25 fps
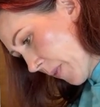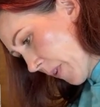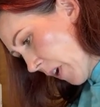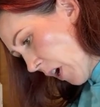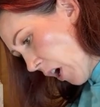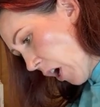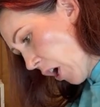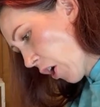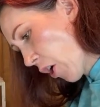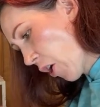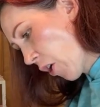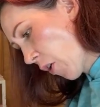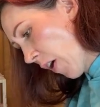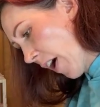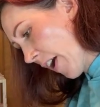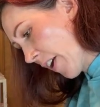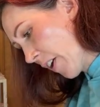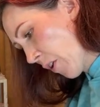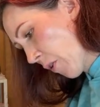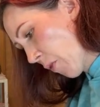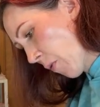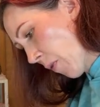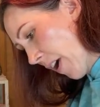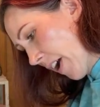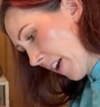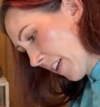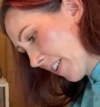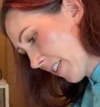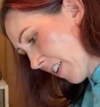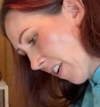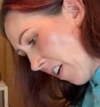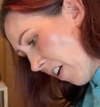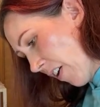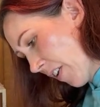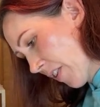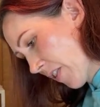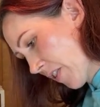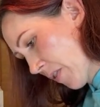Oh, I know why it's
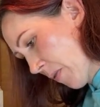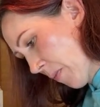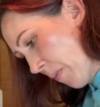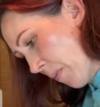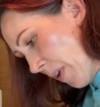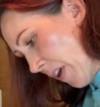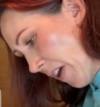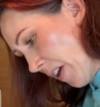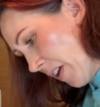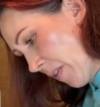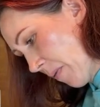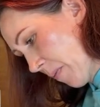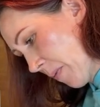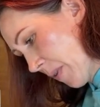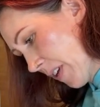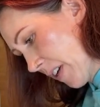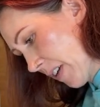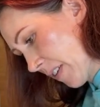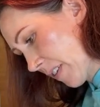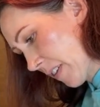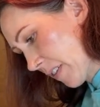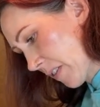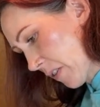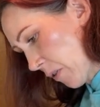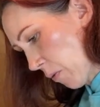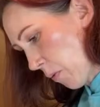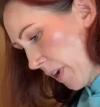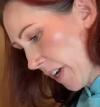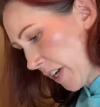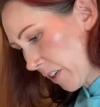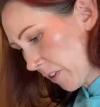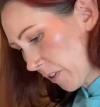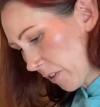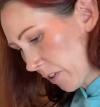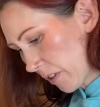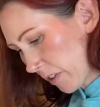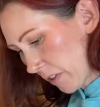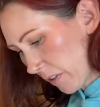odd to me, because it's a
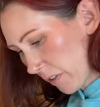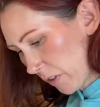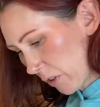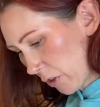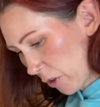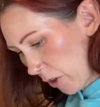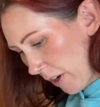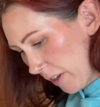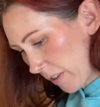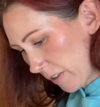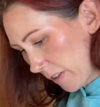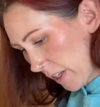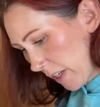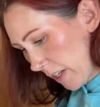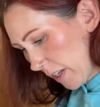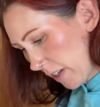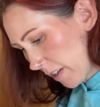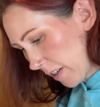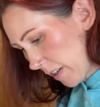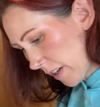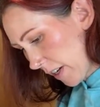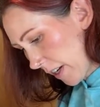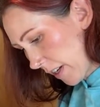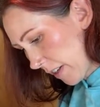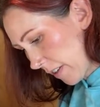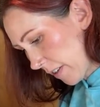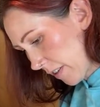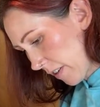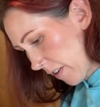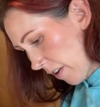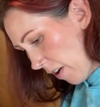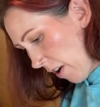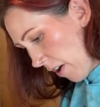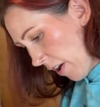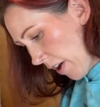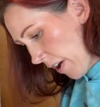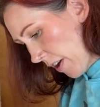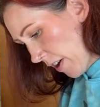regular distress ink and it's
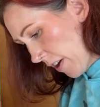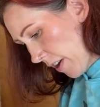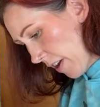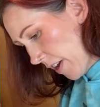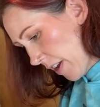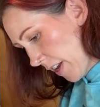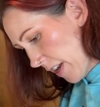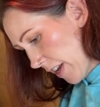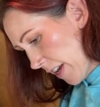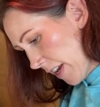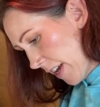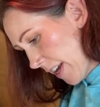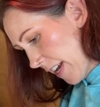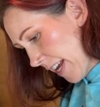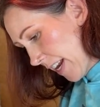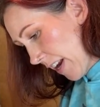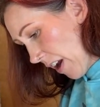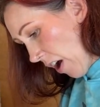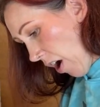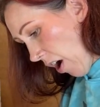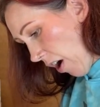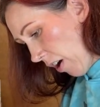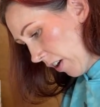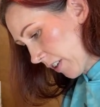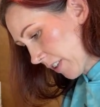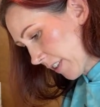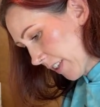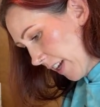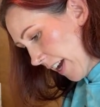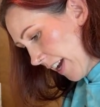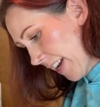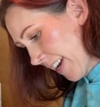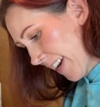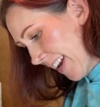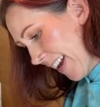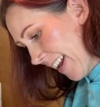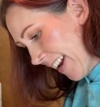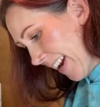not an oxide,
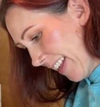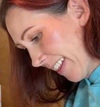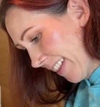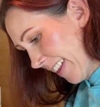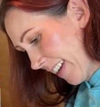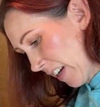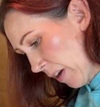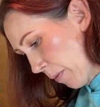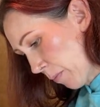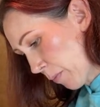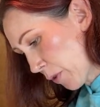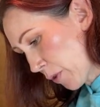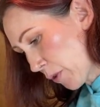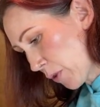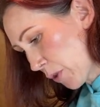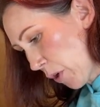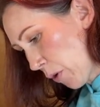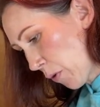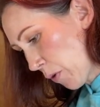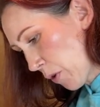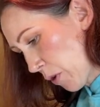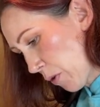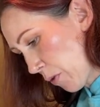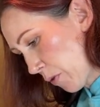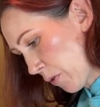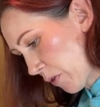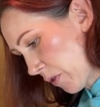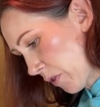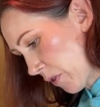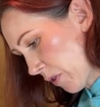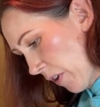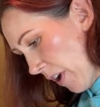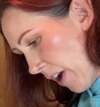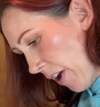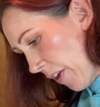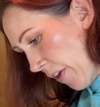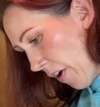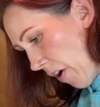and I think I'm so used to
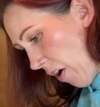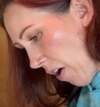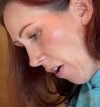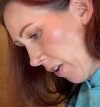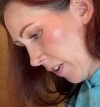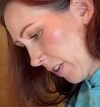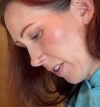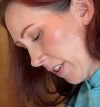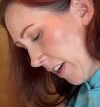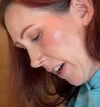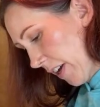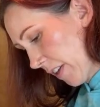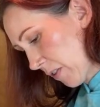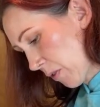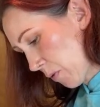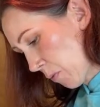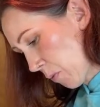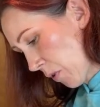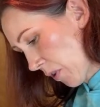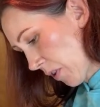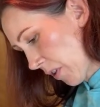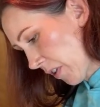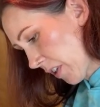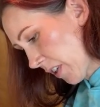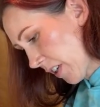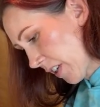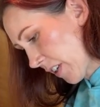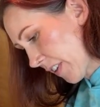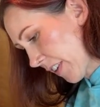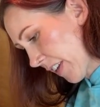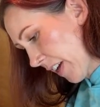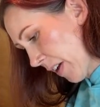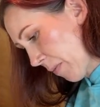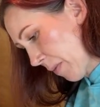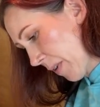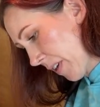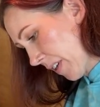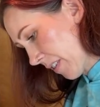how the oxides work. That
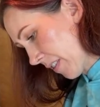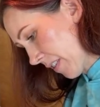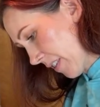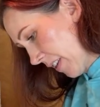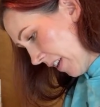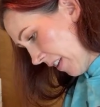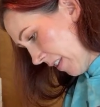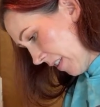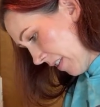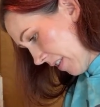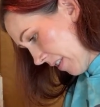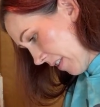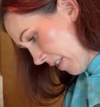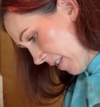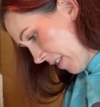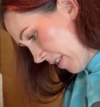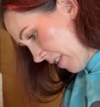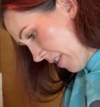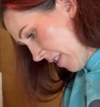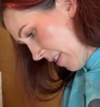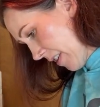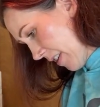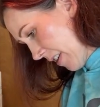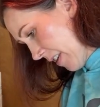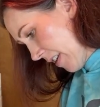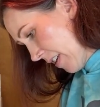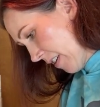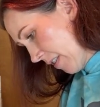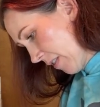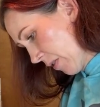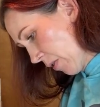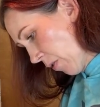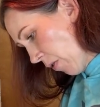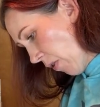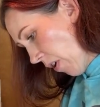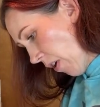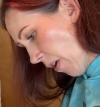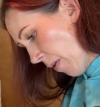makes sense. So
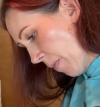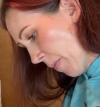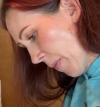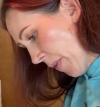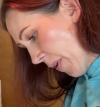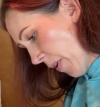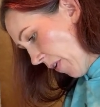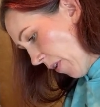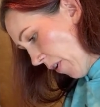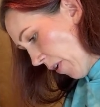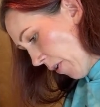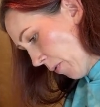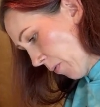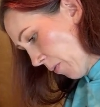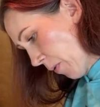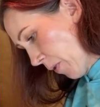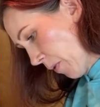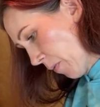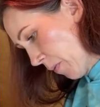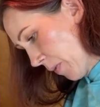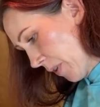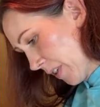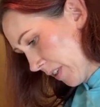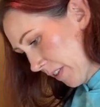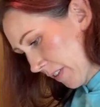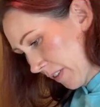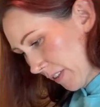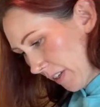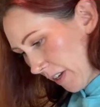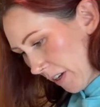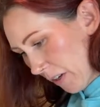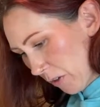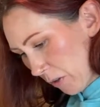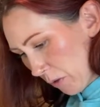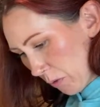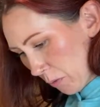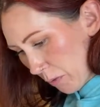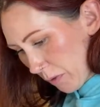I'm the odd one because I
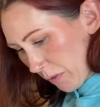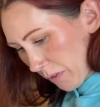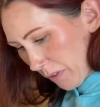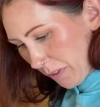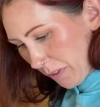just wasn't